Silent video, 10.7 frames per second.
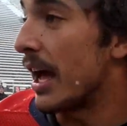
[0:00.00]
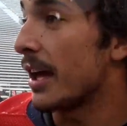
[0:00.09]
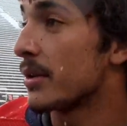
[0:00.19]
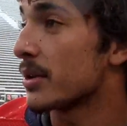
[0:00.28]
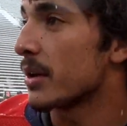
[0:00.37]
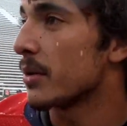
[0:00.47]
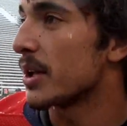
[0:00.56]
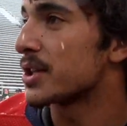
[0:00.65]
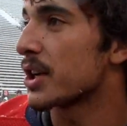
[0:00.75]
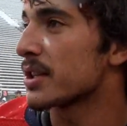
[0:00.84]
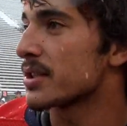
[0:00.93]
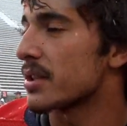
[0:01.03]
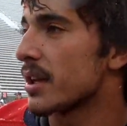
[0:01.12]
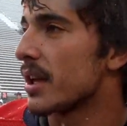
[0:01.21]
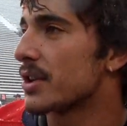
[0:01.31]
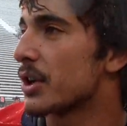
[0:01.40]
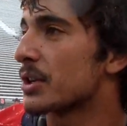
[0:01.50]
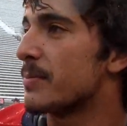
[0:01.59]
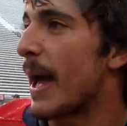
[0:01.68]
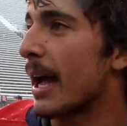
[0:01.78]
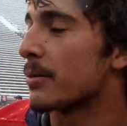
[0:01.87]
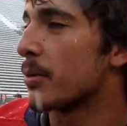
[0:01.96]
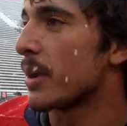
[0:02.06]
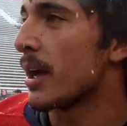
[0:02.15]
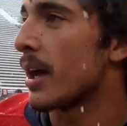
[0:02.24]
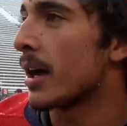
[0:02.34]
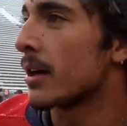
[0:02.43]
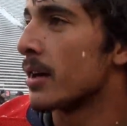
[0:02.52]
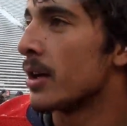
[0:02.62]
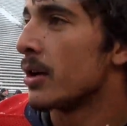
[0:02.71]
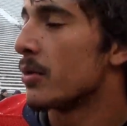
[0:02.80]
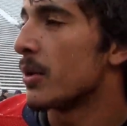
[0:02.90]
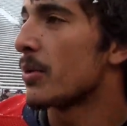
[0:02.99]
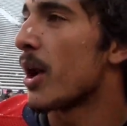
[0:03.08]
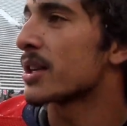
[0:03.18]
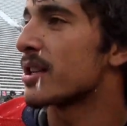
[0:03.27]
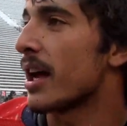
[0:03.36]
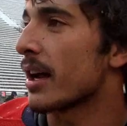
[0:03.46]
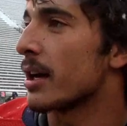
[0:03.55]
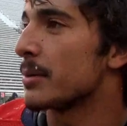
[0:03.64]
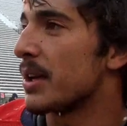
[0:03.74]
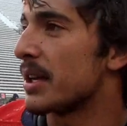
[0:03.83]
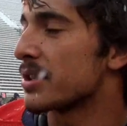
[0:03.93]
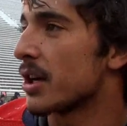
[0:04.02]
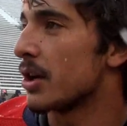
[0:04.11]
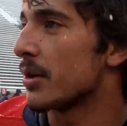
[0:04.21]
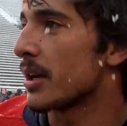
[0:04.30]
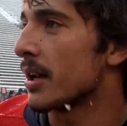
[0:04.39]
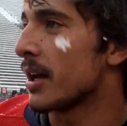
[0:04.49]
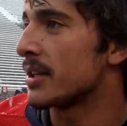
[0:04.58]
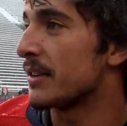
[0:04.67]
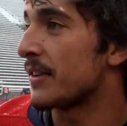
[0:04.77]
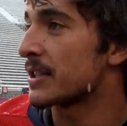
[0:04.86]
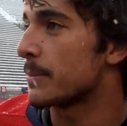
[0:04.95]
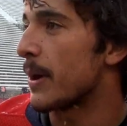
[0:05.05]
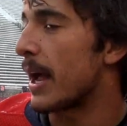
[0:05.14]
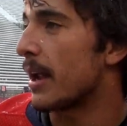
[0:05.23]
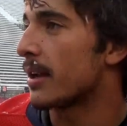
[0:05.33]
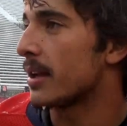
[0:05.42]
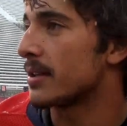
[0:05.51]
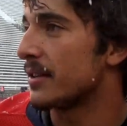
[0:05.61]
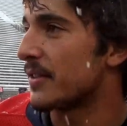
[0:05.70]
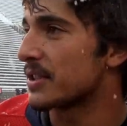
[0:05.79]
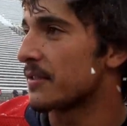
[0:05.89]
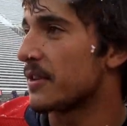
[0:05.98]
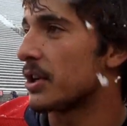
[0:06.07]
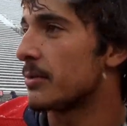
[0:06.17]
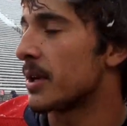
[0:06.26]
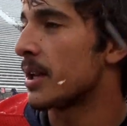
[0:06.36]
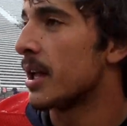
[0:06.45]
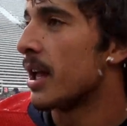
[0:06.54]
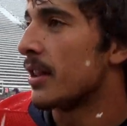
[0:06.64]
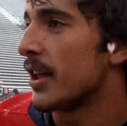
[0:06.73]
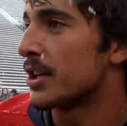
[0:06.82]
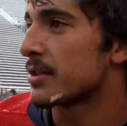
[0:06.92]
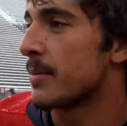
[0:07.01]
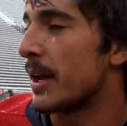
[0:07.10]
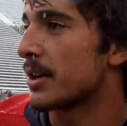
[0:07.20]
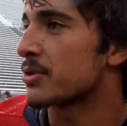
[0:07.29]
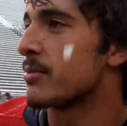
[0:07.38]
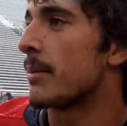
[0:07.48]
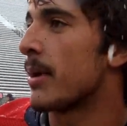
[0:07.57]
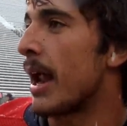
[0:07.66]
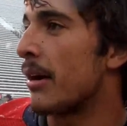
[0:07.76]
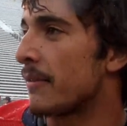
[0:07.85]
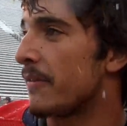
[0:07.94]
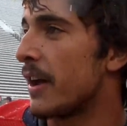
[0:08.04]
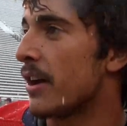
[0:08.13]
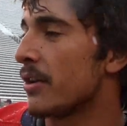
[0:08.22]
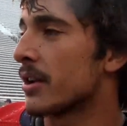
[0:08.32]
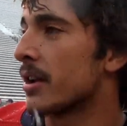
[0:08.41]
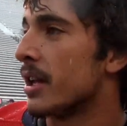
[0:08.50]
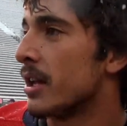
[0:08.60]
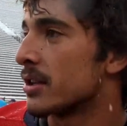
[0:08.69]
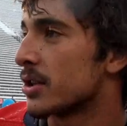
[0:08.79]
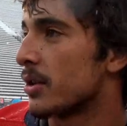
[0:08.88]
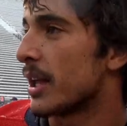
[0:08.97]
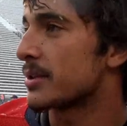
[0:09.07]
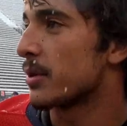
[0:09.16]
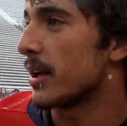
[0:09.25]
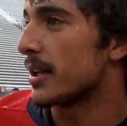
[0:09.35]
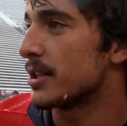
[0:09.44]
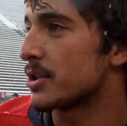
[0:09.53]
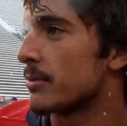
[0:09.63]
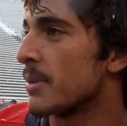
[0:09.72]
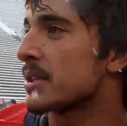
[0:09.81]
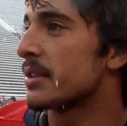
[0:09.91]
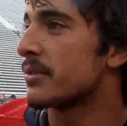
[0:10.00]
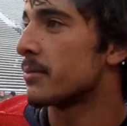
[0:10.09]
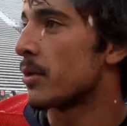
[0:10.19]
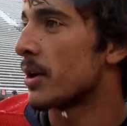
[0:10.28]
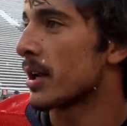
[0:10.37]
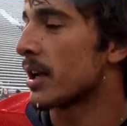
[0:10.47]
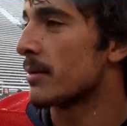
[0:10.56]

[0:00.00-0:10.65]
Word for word: Yeah, it took us back when we watched that a couple days ago in defensive film, and they just made us remember how it felt, and so that's what it determined us even more